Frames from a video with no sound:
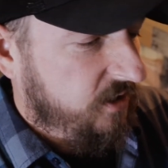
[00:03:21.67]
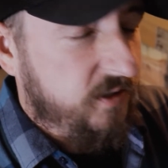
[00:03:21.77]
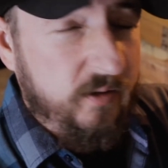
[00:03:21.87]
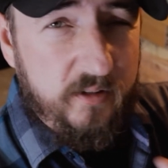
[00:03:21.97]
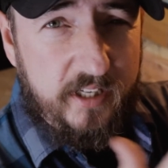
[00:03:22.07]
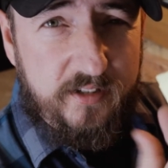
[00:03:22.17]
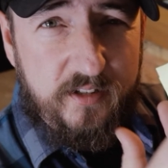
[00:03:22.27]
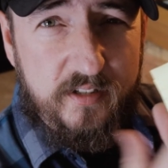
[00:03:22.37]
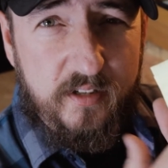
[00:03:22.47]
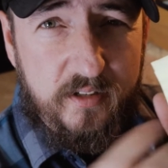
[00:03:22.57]
So that's
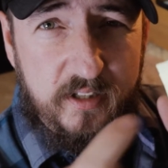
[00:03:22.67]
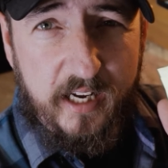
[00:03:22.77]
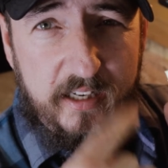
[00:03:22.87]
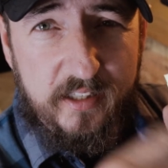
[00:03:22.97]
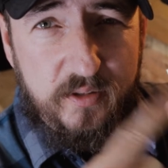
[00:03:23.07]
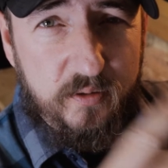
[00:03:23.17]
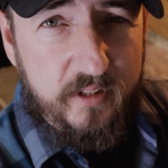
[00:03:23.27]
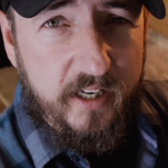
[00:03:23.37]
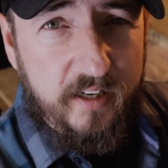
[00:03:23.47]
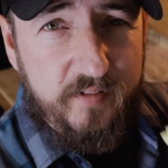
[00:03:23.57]
just a good handy tool
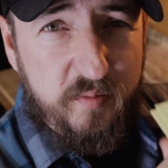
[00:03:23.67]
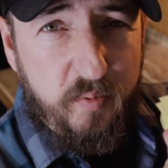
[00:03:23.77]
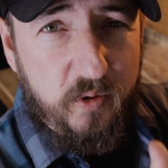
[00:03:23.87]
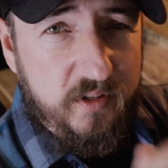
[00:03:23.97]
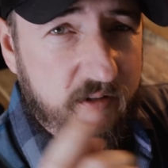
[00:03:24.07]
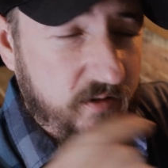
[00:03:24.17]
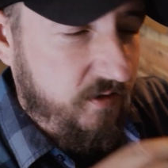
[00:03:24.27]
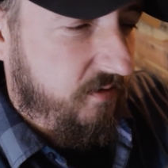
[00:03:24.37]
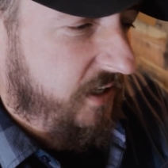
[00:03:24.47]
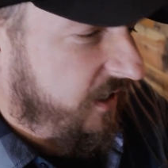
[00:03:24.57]
to have, these post-it
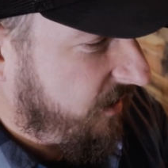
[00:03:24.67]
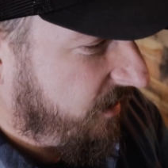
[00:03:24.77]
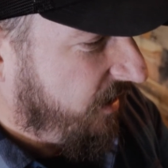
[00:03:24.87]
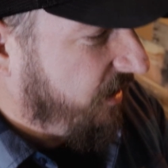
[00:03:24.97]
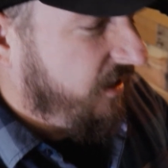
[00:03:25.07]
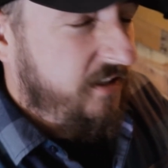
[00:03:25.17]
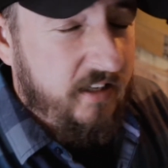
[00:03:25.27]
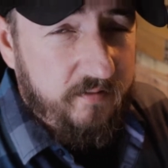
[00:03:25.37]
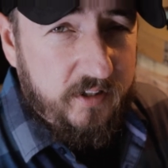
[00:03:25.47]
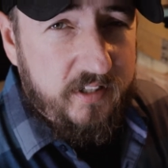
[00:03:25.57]
notes right here.
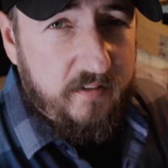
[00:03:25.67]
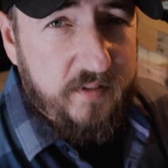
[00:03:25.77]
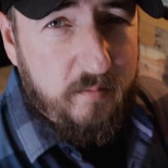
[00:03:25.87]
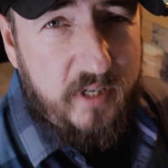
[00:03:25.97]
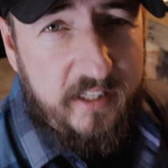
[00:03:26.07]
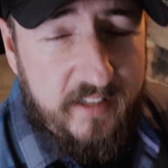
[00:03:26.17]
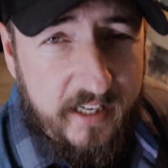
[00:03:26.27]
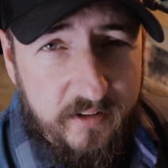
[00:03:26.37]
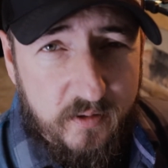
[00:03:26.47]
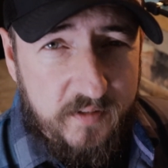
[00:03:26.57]
Save yourself some money. They
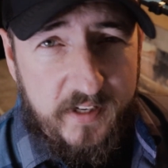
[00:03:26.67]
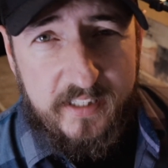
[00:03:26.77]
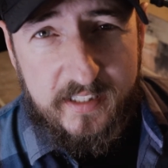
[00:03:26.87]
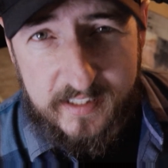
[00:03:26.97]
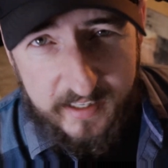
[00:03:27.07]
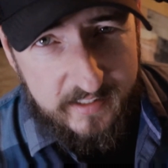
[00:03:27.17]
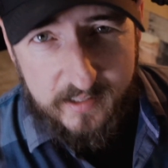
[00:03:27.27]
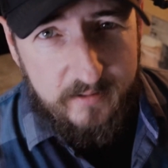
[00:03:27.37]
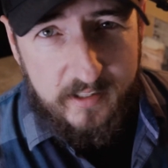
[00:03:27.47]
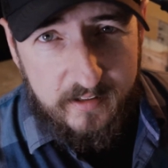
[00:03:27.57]
got those fancy tags
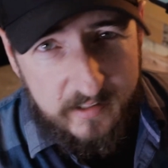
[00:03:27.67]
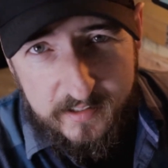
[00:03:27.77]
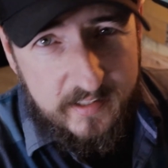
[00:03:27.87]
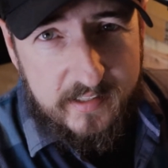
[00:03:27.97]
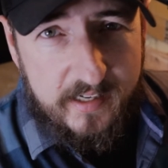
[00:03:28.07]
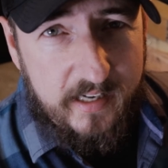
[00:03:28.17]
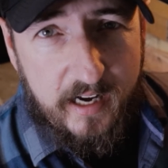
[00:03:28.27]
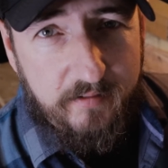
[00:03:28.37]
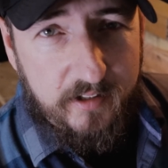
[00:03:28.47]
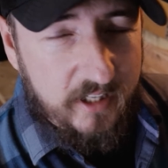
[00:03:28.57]
out there that stick
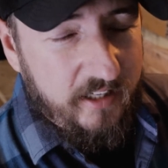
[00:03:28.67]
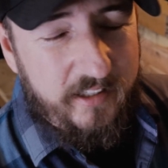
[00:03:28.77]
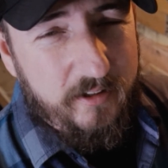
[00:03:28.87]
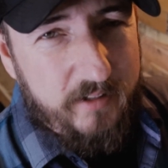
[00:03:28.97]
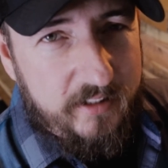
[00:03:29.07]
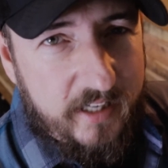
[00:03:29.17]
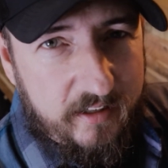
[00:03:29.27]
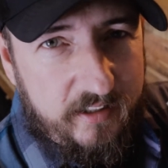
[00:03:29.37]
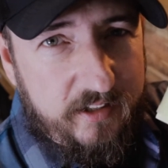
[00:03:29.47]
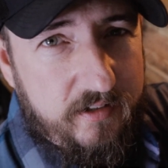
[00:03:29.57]
on. You don't need
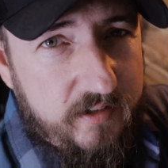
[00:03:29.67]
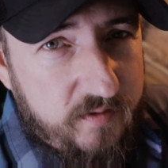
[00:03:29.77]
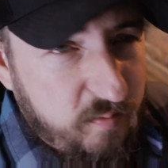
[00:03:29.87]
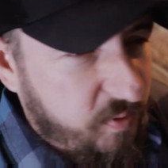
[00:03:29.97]
that. Get yourself some